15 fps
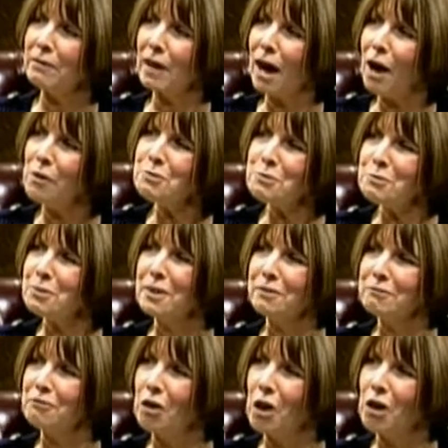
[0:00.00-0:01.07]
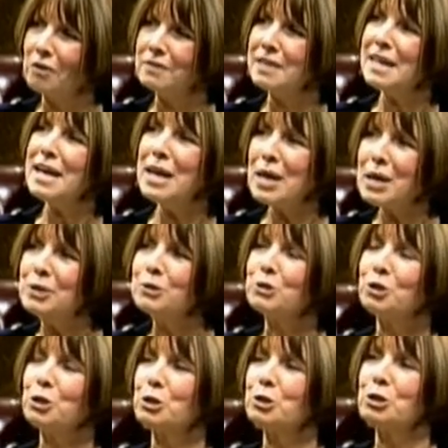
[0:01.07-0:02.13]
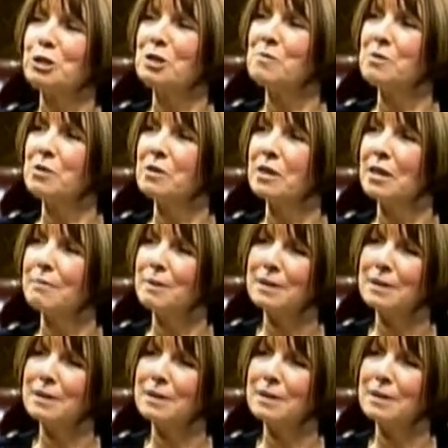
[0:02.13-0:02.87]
how you are involved in your church and community,